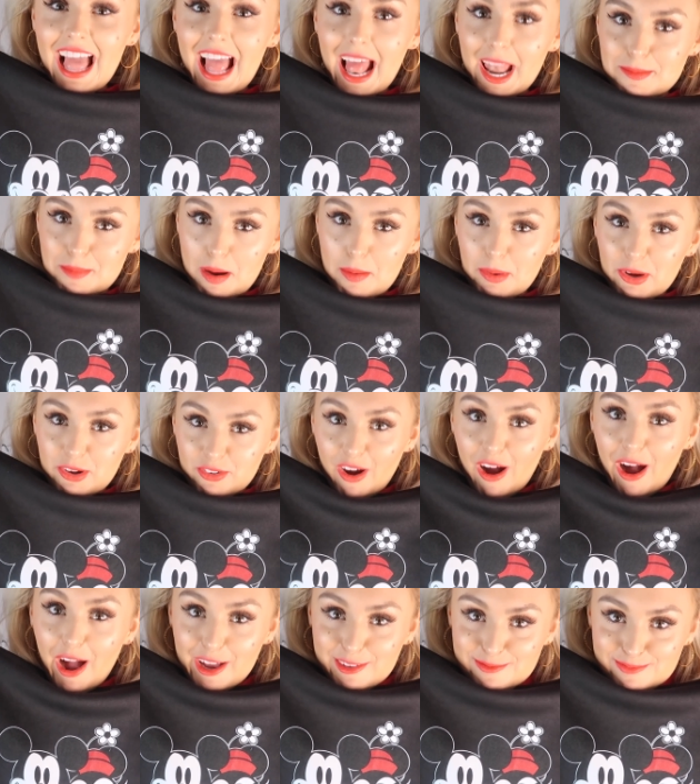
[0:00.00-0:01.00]
and Mama
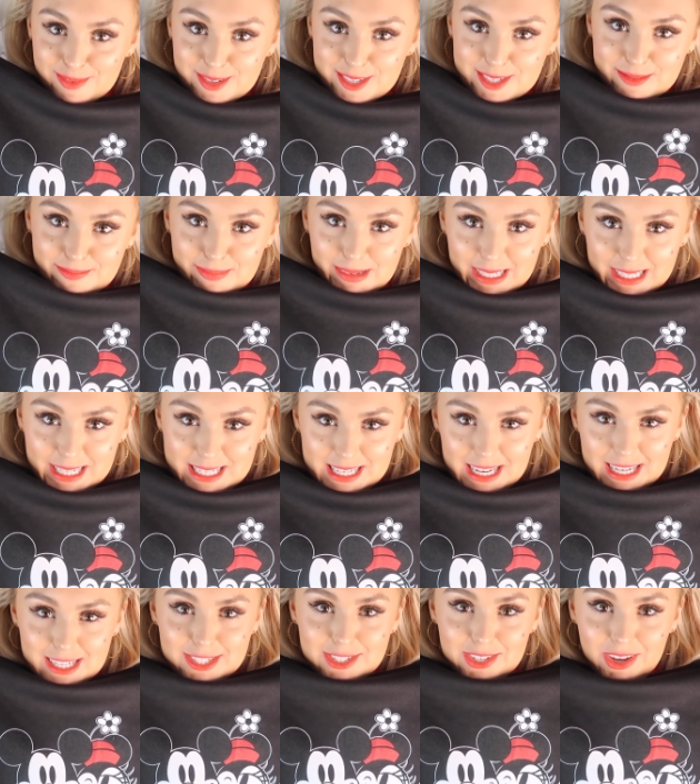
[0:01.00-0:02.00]
Grimes because
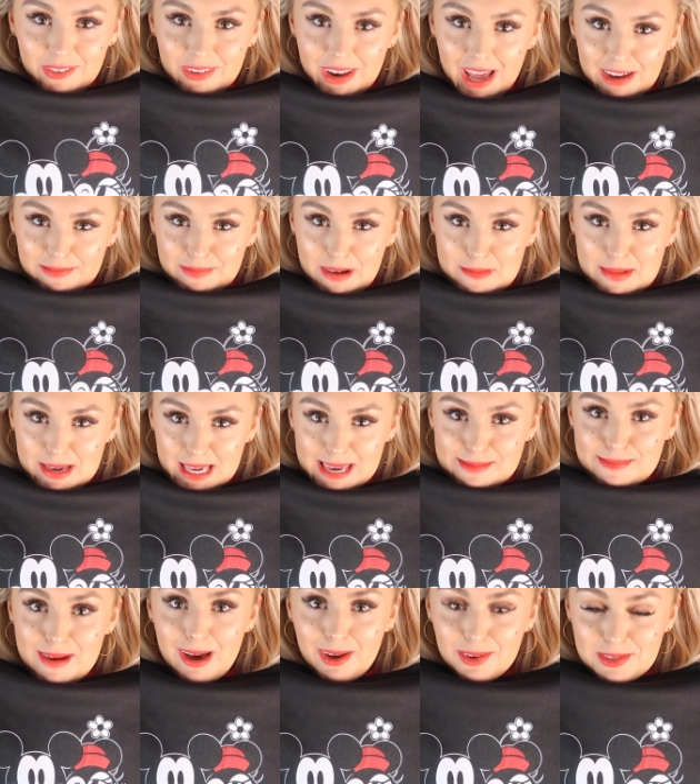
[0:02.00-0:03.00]
I don't have my
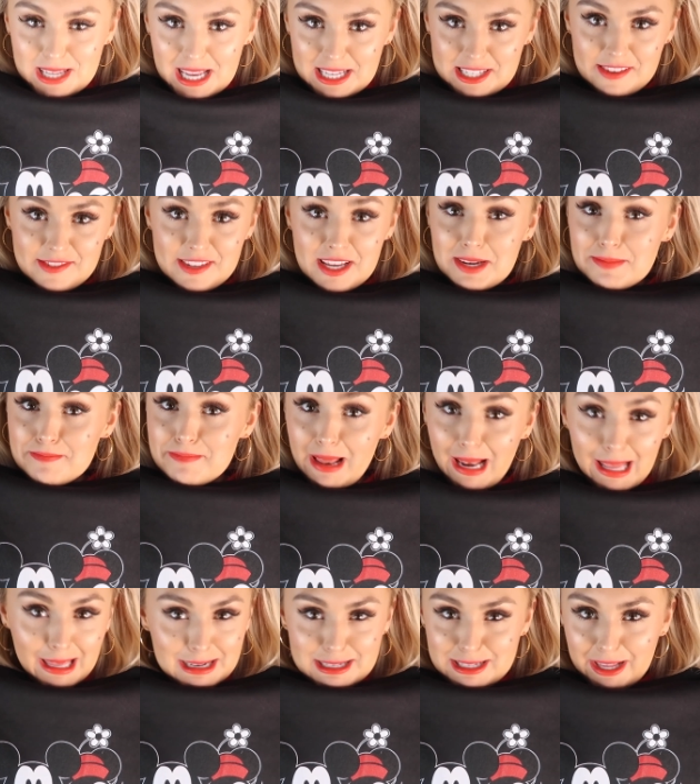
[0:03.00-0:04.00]
Mickey Mouse as I said a
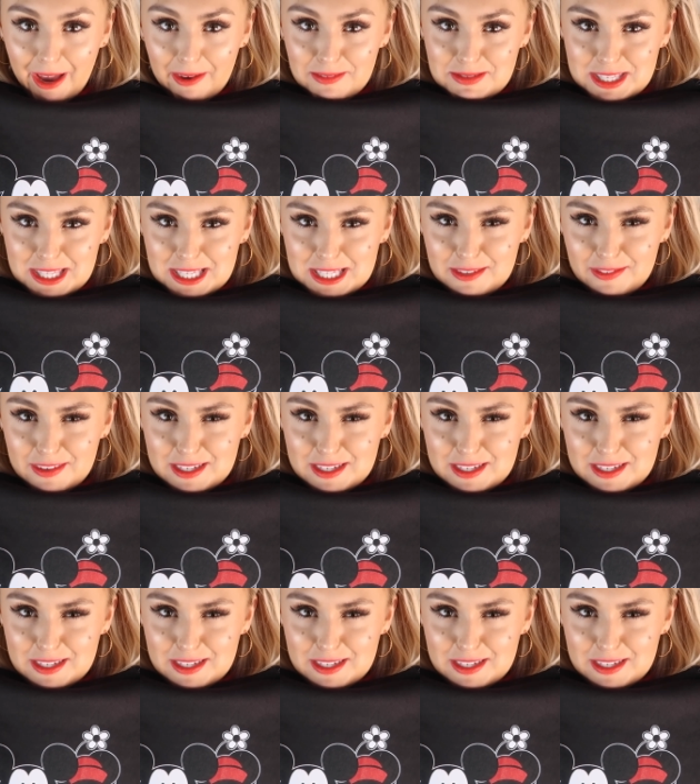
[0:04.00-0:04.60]
million times in this